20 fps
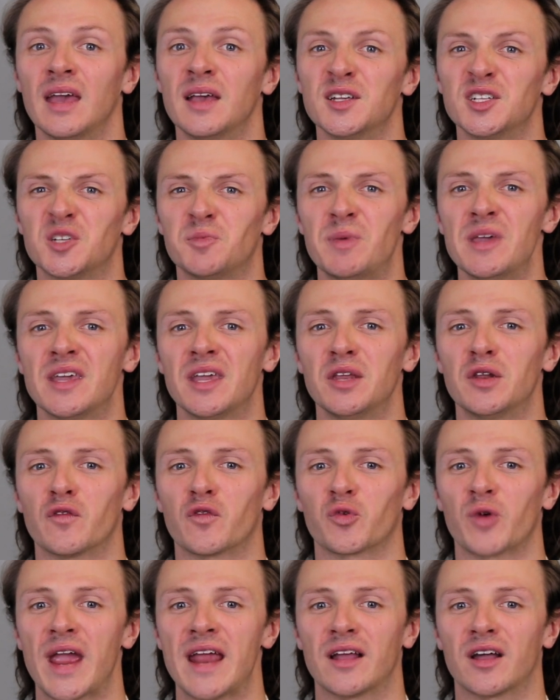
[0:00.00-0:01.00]
Speaking
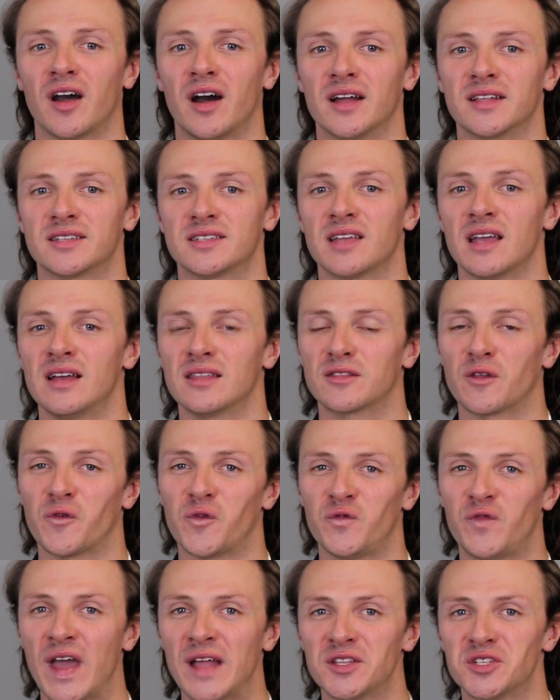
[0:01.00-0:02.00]
of rate cuts, the
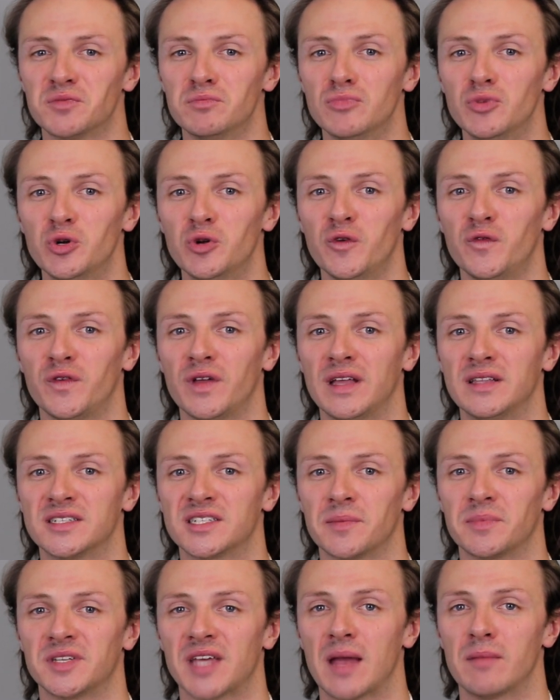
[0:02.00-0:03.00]
Fed's move in
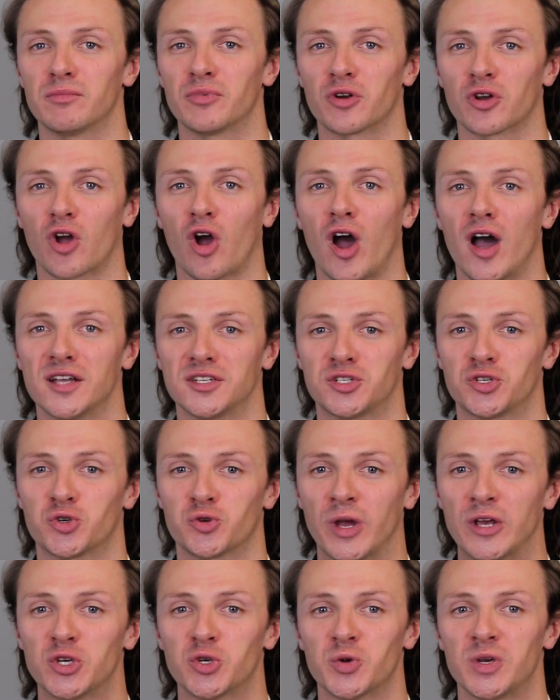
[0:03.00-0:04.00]
September caused
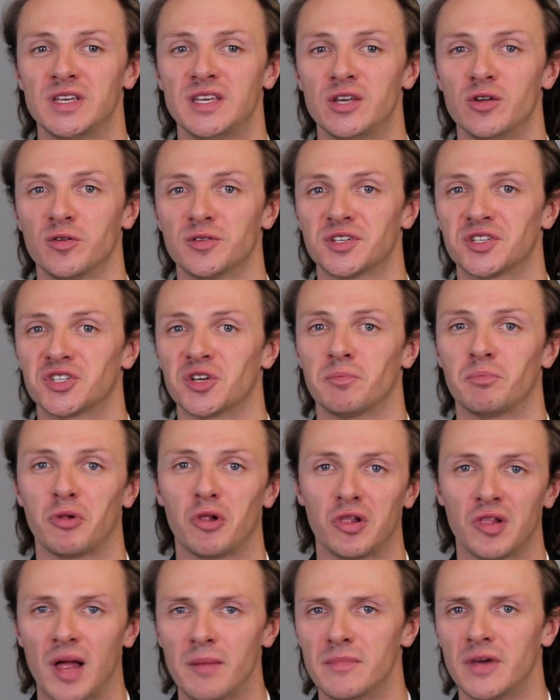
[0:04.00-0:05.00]
Treasury yields to
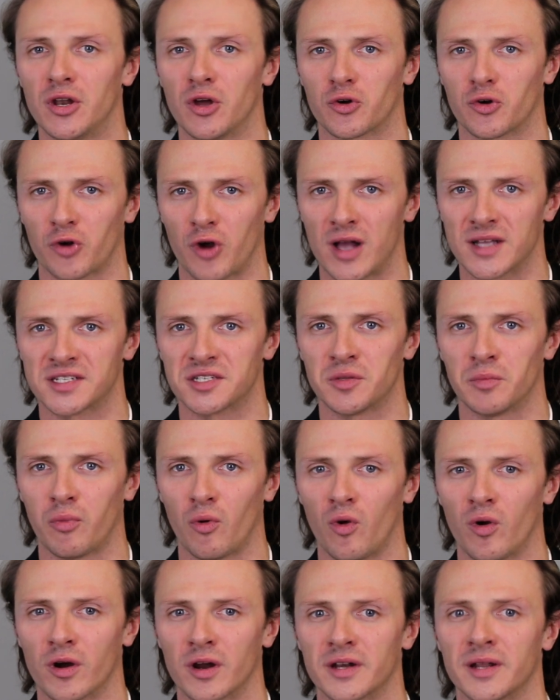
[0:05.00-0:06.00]
plummet across the
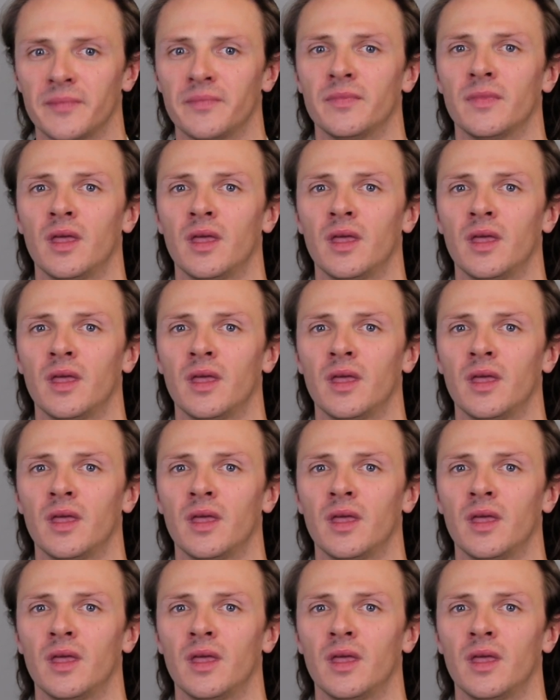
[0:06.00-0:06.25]
board.